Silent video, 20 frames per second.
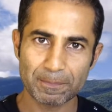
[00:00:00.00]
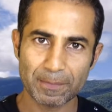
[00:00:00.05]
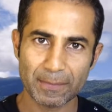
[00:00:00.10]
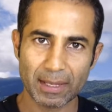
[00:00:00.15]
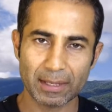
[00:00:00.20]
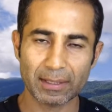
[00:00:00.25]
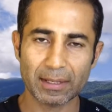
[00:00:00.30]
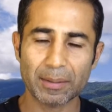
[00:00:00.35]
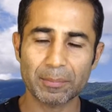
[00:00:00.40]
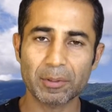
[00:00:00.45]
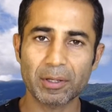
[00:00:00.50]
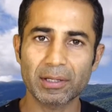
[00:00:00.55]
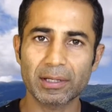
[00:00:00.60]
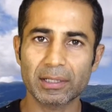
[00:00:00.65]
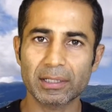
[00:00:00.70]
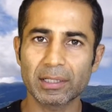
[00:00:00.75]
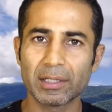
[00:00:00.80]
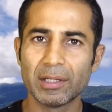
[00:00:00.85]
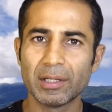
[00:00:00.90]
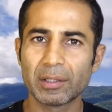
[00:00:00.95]
And I'm
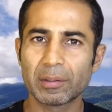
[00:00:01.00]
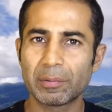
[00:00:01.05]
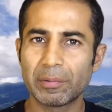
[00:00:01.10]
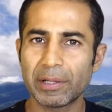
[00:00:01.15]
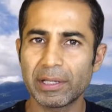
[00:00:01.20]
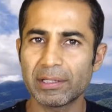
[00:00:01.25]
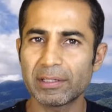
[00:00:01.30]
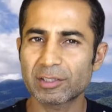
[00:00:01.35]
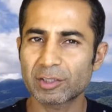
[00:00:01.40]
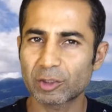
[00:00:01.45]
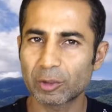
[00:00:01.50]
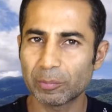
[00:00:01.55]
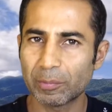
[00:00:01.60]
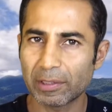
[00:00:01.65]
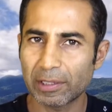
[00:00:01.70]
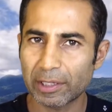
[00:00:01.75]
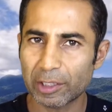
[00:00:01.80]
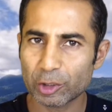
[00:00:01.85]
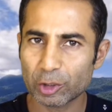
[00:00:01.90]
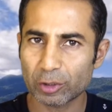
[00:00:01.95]
gonna create a
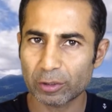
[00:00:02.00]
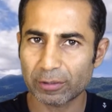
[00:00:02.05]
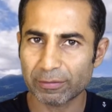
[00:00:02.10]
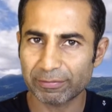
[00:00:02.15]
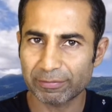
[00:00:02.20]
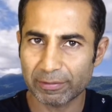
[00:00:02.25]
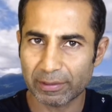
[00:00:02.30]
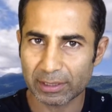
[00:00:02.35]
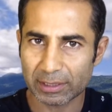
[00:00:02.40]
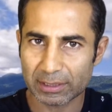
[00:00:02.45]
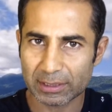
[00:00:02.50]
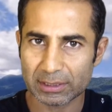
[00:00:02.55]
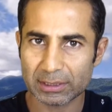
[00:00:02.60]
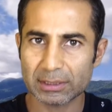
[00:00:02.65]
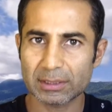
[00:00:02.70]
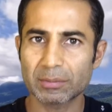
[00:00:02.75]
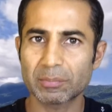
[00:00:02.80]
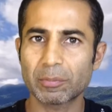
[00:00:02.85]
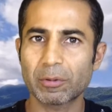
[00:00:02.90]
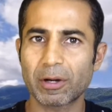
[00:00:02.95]
simulation of
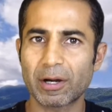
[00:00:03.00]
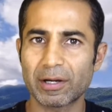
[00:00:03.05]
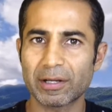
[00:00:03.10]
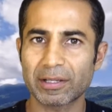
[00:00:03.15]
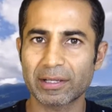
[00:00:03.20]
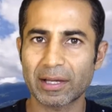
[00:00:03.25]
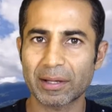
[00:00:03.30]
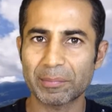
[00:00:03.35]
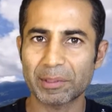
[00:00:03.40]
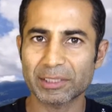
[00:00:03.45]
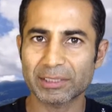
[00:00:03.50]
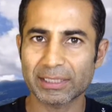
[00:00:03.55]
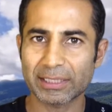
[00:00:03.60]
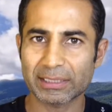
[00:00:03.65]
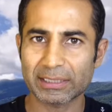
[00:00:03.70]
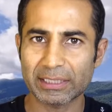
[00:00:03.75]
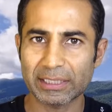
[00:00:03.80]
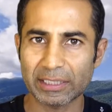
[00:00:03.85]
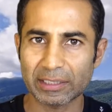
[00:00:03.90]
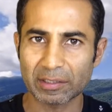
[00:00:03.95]
this pranayama
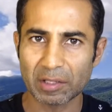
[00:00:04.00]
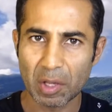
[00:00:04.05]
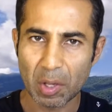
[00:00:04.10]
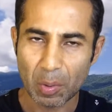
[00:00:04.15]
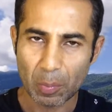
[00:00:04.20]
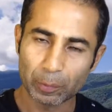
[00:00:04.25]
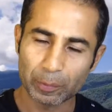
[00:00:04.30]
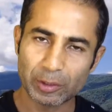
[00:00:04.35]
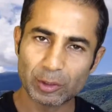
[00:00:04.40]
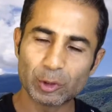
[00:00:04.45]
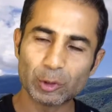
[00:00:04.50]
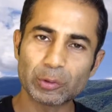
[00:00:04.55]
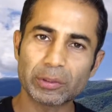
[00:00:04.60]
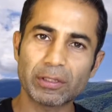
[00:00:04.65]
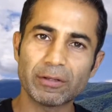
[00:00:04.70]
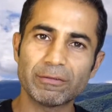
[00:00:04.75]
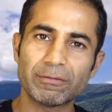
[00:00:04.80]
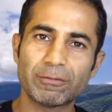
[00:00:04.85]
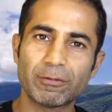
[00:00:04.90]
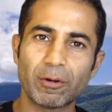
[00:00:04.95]
technique which you
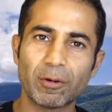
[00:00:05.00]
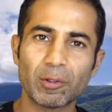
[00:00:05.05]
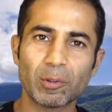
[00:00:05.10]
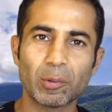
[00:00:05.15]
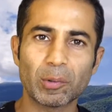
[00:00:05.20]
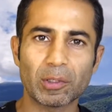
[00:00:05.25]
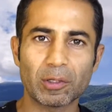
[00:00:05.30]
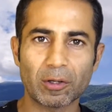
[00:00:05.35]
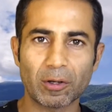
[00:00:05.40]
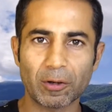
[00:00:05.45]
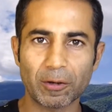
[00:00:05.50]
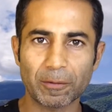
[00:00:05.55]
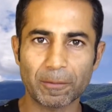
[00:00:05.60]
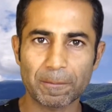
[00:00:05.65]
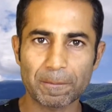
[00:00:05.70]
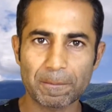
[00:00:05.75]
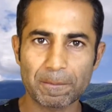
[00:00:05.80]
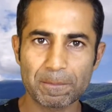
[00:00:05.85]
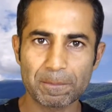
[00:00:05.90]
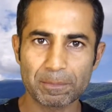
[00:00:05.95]
can follow along.
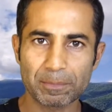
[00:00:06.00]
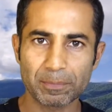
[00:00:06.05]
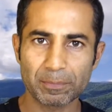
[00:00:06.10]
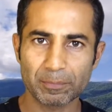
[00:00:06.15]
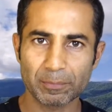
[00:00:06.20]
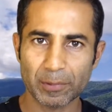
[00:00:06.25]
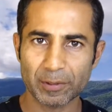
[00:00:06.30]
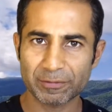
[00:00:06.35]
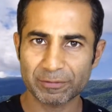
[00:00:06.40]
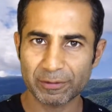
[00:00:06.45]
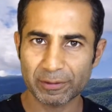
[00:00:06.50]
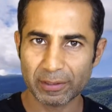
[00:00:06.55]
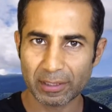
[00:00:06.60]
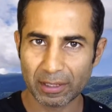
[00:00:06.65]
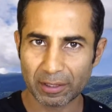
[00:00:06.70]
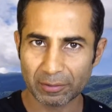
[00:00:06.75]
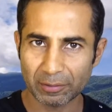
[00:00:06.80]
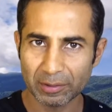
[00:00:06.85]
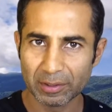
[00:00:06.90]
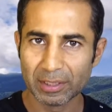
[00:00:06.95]
But for
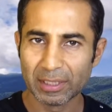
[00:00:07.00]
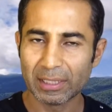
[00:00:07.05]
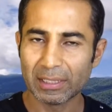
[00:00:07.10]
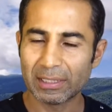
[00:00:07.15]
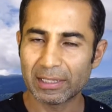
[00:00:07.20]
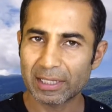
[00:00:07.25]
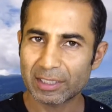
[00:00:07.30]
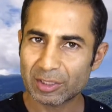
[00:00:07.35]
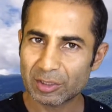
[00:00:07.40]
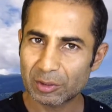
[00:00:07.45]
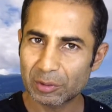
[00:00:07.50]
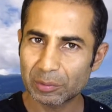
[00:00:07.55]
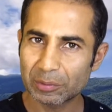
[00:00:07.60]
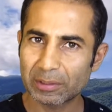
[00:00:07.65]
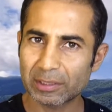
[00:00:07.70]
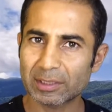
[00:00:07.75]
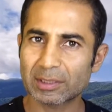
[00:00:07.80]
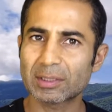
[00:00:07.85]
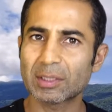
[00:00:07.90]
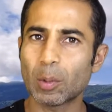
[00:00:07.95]
now, let's do
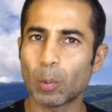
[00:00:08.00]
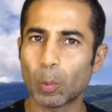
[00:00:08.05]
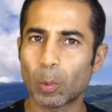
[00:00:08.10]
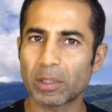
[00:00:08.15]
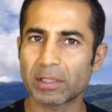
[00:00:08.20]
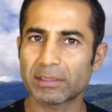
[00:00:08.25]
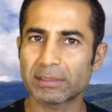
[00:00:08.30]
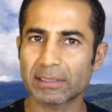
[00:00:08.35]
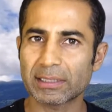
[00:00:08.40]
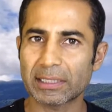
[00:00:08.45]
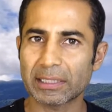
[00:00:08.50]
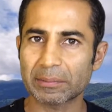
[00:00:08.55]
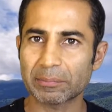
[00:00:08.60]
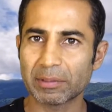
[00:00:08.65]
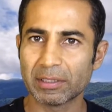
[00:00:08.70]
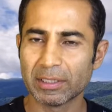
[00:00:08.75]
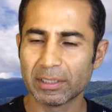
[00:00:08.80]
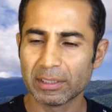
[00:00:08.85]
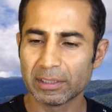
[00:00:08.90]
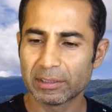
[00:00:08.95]
this one
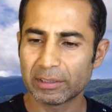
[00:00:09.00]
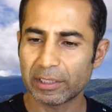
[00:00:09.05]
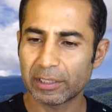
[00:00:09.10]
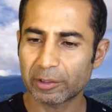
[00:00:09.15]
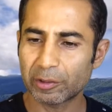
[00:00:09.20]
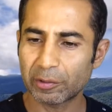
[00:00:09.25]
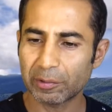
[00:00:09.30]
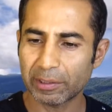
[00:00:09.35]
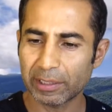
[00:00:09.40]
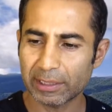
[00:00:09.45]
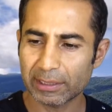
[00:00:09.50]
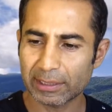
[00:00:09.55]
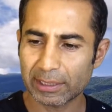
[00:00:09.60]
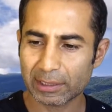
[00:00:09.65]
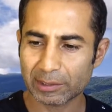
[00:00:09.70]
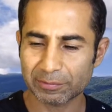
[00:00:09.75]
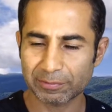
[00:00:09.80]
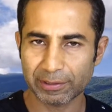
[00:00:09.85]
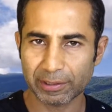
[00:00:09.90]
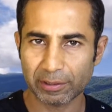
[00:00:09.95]
time. Take your
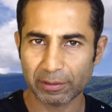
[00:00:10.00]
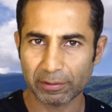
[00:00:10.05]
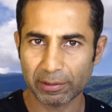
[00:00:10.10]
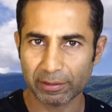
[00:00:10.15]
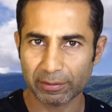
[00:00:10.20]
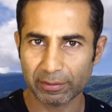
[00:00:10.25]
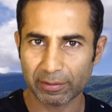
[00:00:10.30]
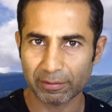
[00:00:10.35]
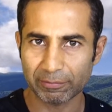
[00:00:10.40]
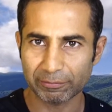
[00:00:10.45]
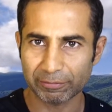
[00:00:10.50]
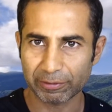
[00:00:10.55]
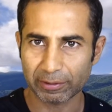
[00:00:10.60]
index finger and thumb